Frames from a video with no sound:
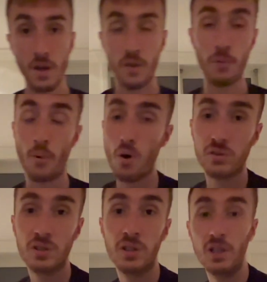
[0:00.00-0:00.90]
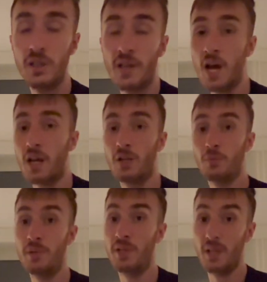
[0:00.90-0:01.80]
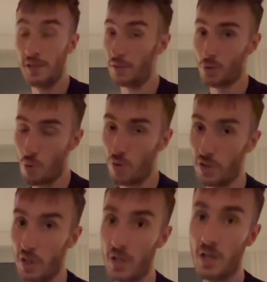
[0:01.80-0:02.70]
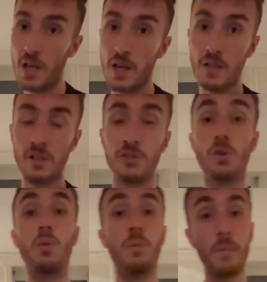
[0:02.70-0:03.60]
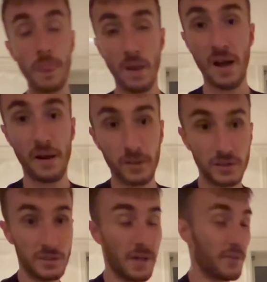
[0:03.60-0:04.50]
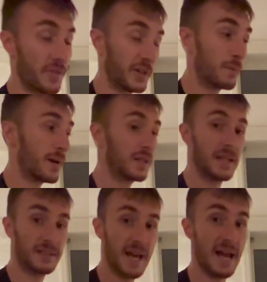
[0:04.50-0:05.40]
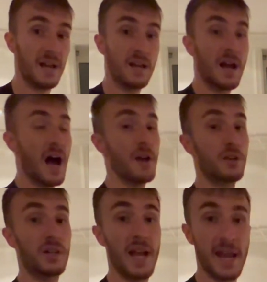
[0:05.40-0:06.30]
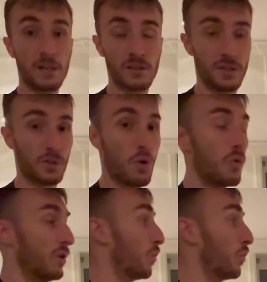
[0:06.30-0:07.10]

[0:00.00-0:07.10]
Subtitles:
The ball is clearly not going to be in the court. So you have to think about it like that. How are you going to angle it in the court?